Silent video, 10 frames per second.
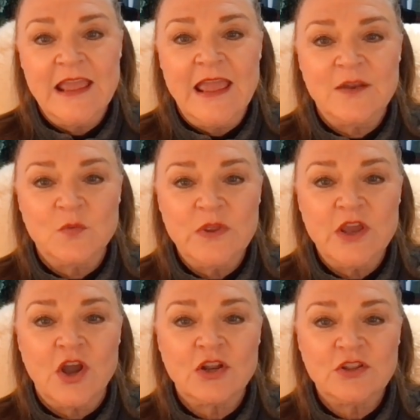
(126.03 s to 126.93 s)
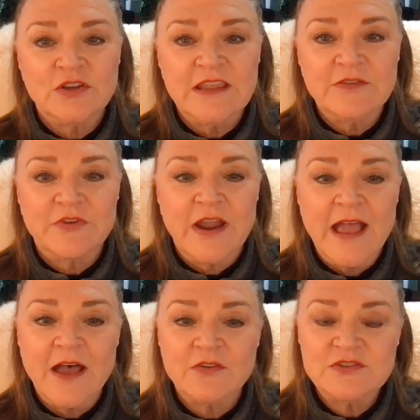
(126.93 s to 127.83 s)
and we are looking for
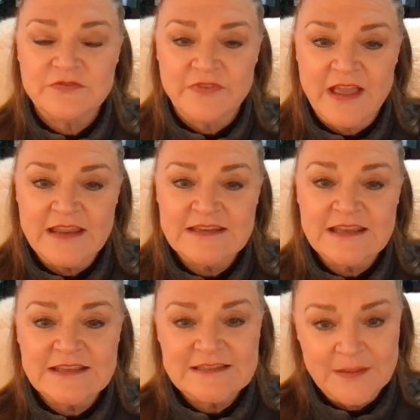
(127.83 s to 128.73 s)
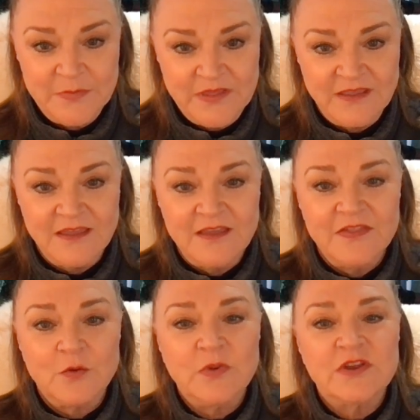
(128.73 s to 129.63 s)
how to find something
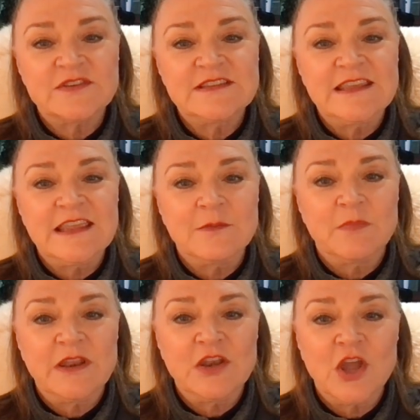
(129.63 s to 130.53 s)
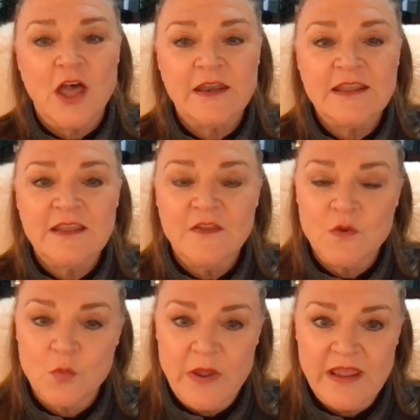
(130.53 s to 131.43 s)
that we are seeking, but not in
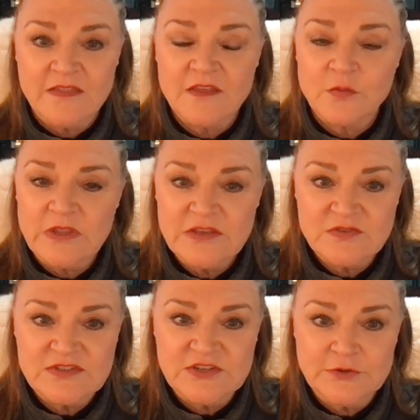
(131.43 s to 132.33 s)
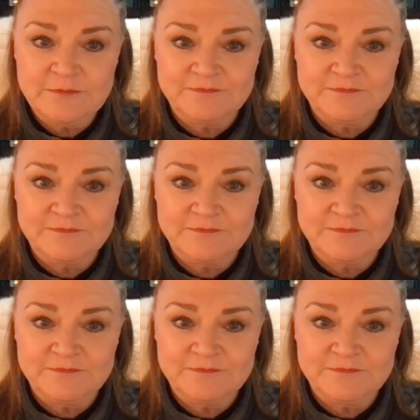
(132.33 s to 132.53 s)
the way that we used to.